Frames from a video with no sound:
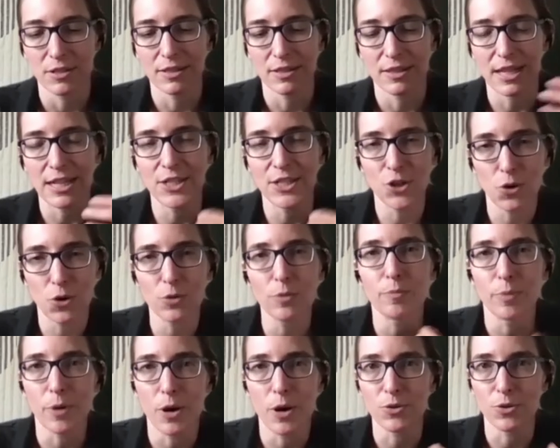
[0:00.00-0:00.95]
they don't
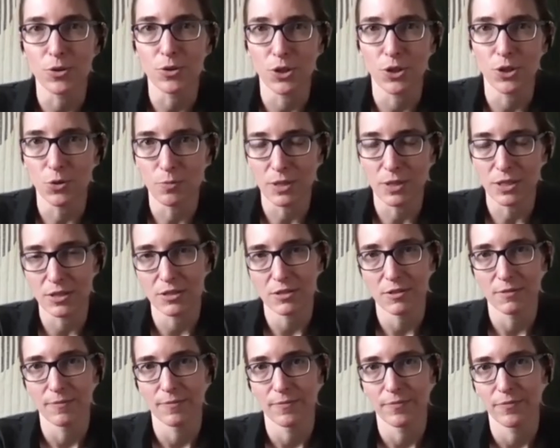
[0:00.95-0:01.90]
bother
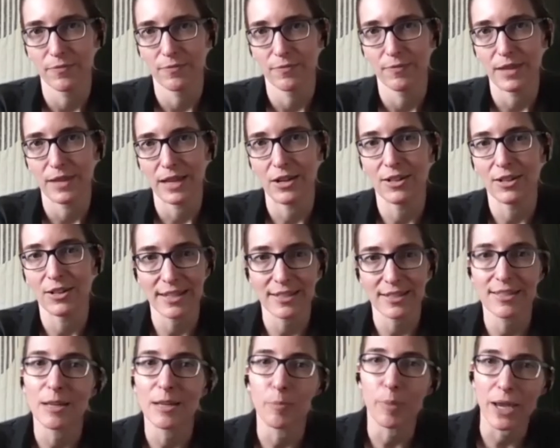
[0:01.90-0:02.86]
humans. And unless
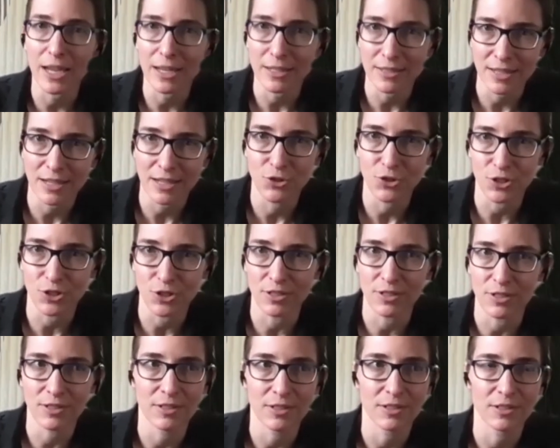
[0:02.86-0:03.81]
they pay
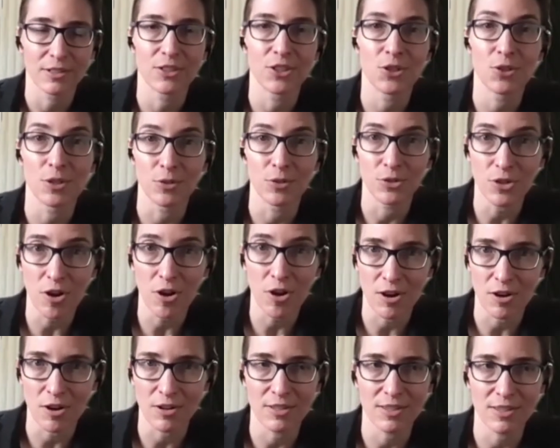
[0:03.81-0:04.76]
attention to their
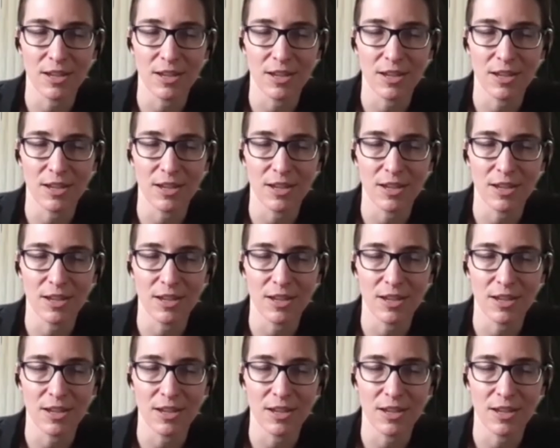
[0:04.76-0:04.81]
dog,